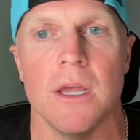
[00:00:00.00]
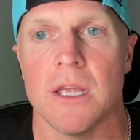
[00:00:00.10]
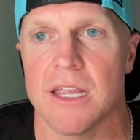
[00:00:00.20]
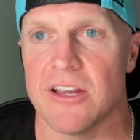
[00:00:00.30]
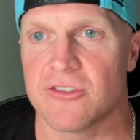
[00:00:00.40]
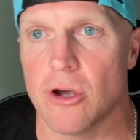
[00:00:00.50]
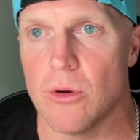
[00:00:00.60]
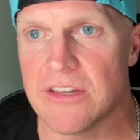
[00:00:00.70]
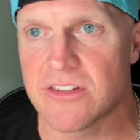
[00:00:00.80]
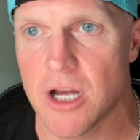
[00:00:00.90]
Okay. So
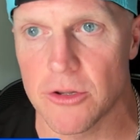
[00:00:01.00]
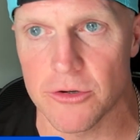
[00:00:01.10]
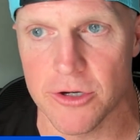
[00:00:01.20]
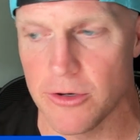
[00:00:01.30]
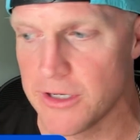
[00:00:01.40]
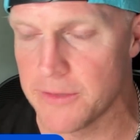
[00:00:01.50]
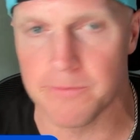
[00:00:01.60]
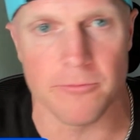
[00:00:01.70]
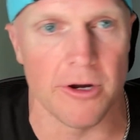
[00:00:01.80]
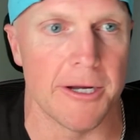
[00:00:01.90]
it's color coded,
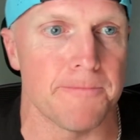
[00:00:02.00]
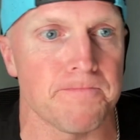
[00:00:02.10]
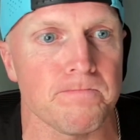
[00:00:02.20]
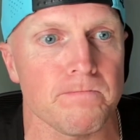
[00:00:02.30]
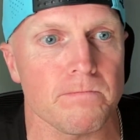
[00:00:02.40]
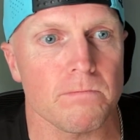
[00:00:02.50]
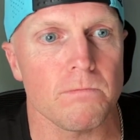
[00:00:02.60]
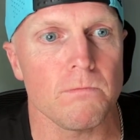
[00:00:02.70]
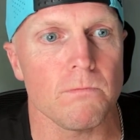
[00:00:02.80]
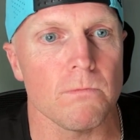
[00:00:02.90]
right?
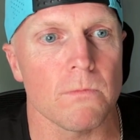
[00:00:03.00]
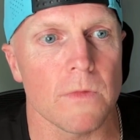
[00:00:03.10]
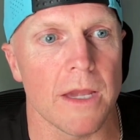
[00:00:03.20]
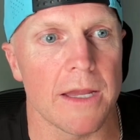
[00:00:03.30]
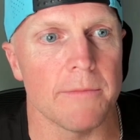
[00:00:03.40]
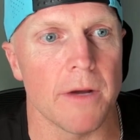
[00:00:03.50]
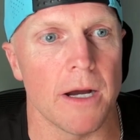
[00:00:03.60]
Okay.